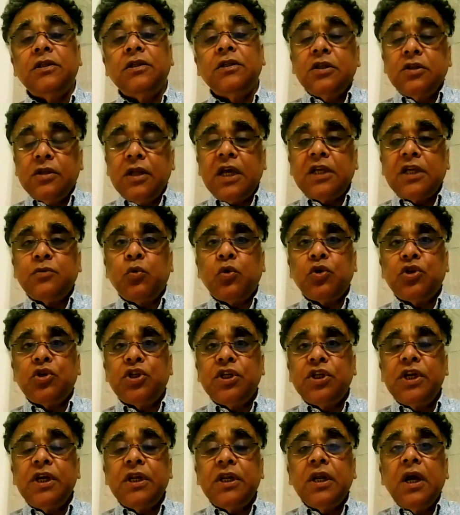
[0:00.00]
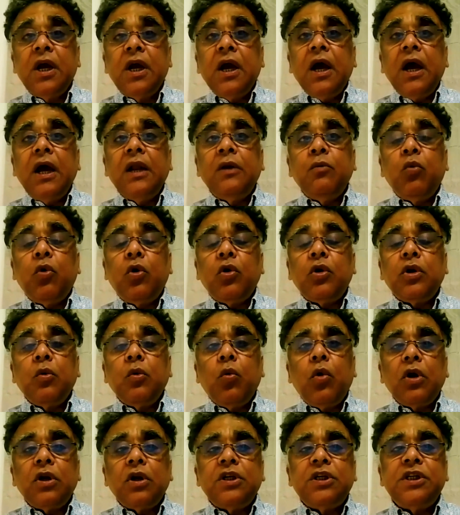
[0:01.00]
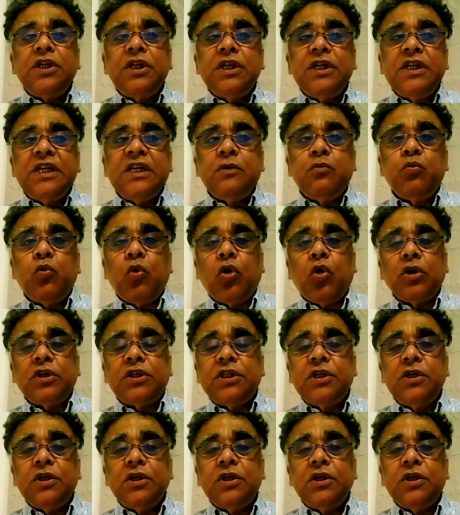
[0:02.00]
So that's what she did. And what she did was,